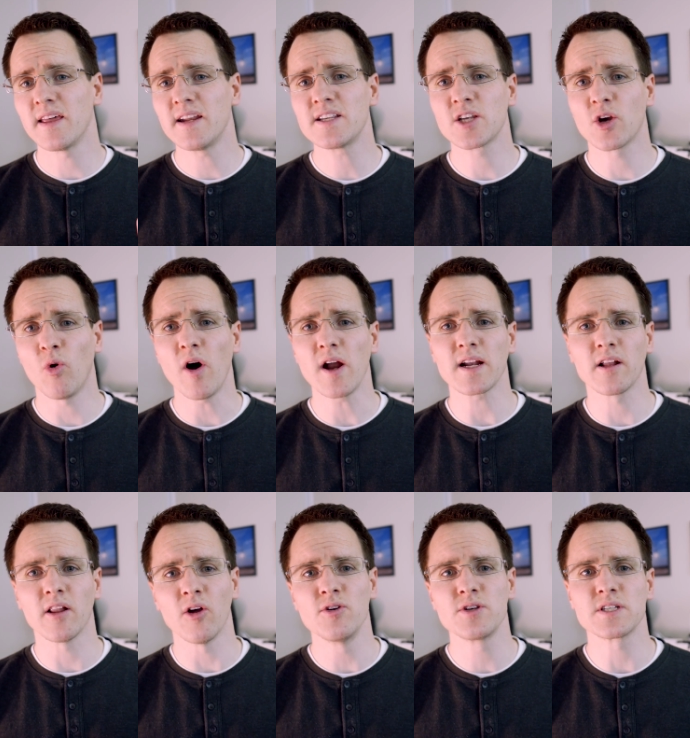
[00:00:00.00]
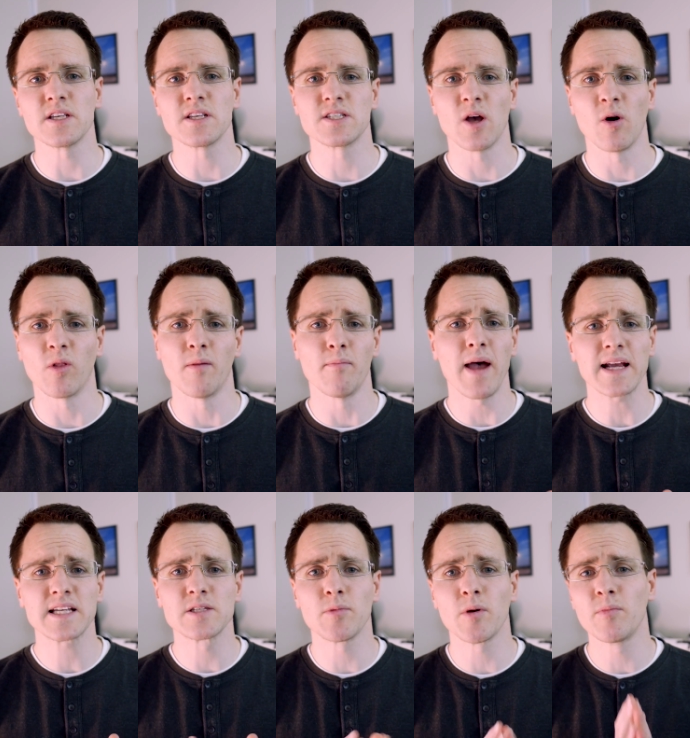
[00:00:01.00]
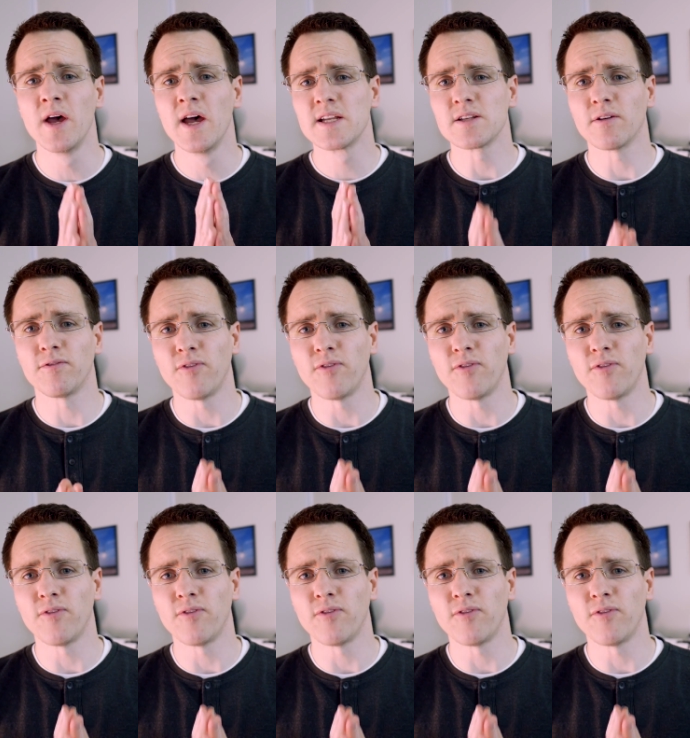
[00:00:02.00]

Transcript: that is quite close to solar maximum to